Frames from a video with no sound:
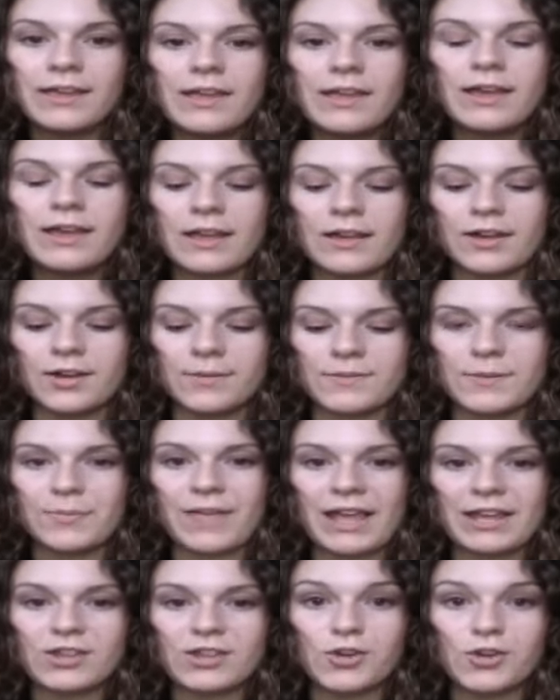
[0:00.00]
The
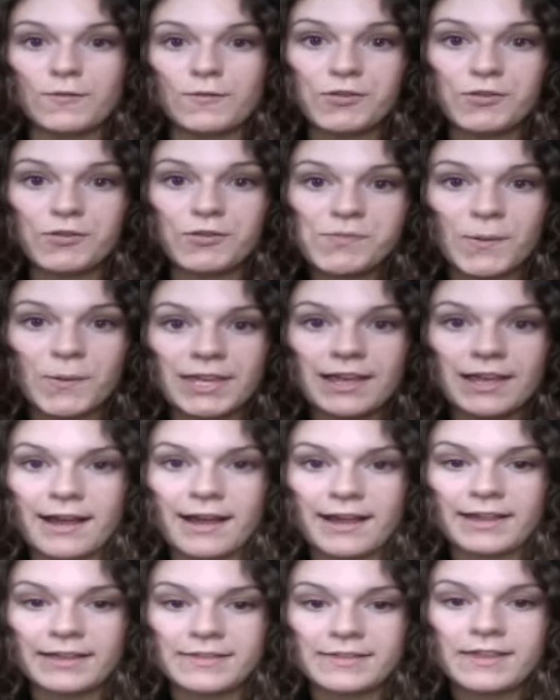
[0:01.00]
black is good for smoky
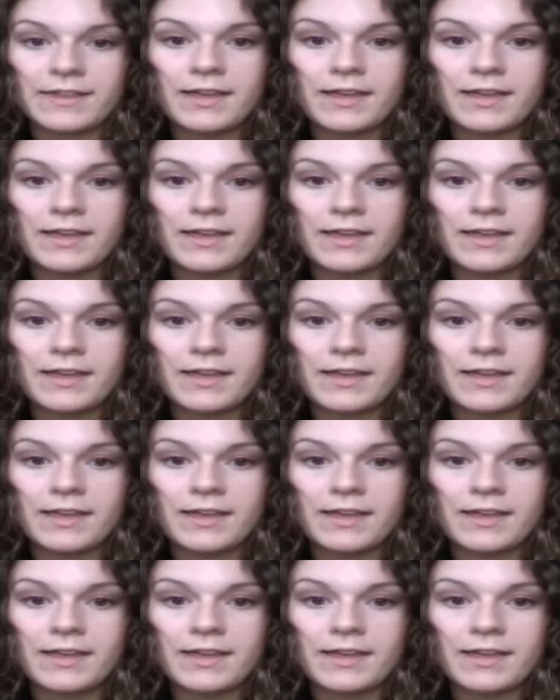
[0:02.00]
eyes.